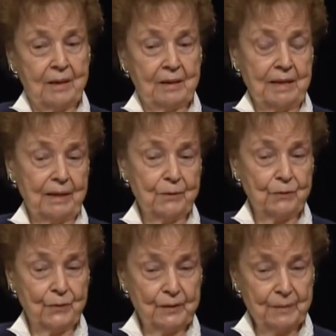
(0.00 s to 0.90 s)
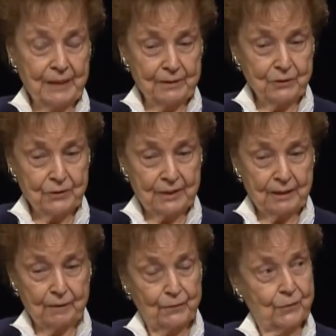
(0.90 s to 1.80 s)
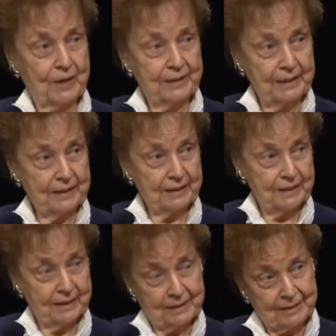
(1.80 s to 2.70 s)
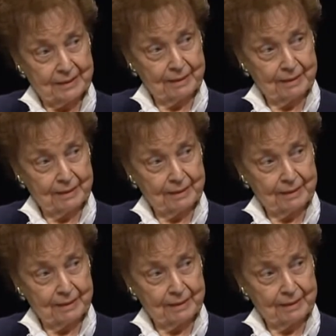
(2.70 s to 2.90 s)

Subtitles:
how you feel about yourself, your identity, and